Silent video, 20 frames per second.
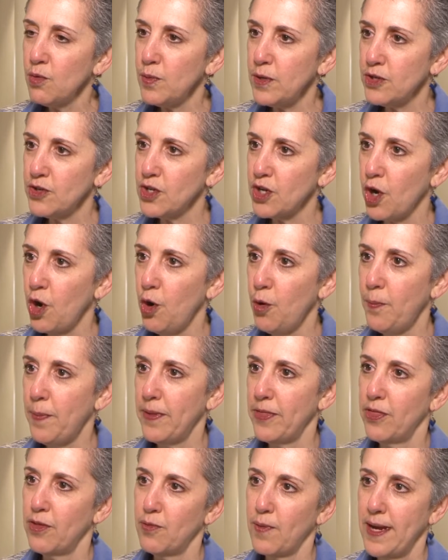Senator
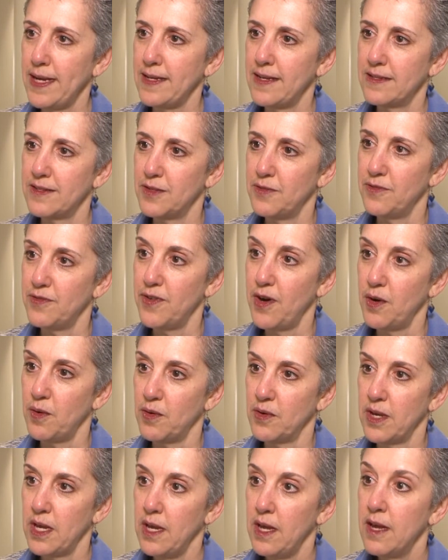Cheryl Kagan sent a
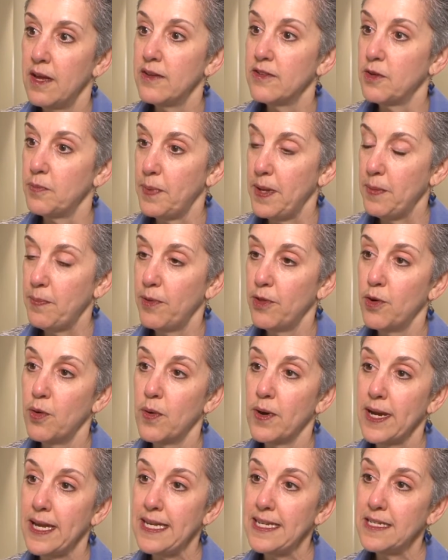letter to Hogan
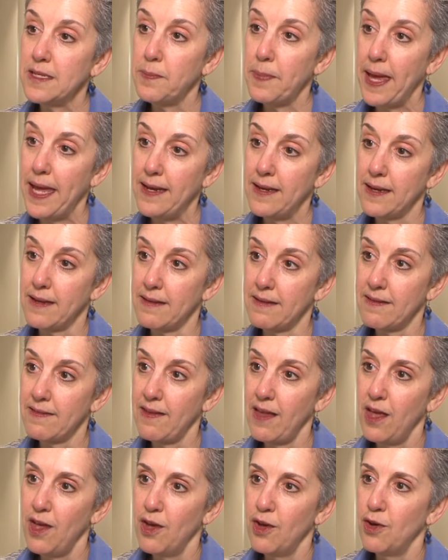discussing her
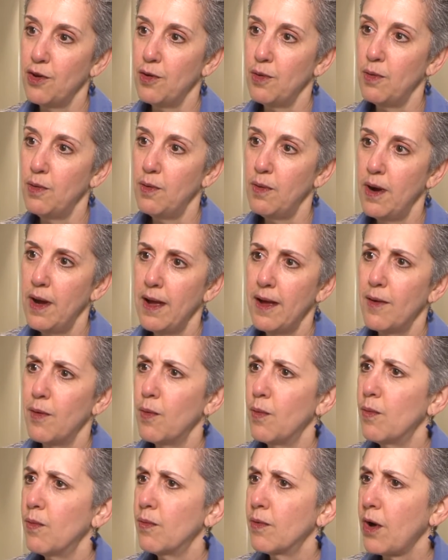disappointment that he
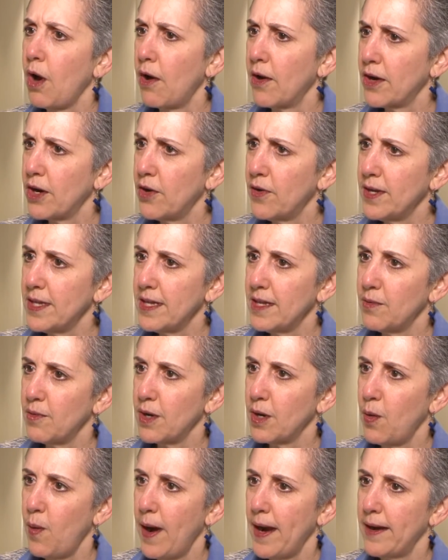vetoed her
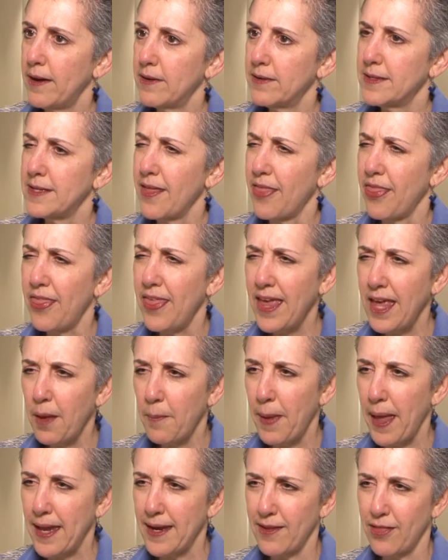emergency
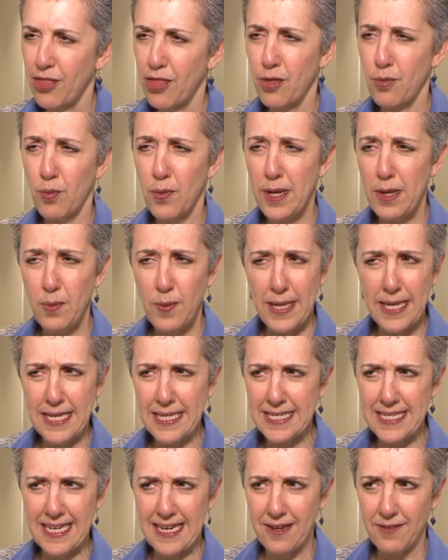legislation.
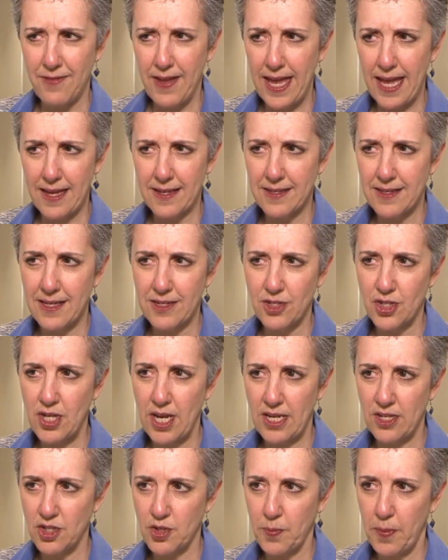SB
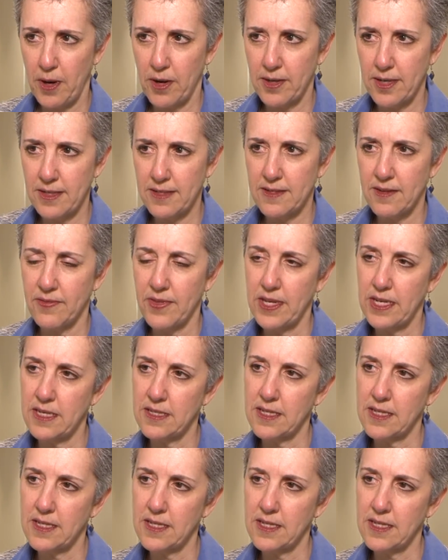163 would have allowed the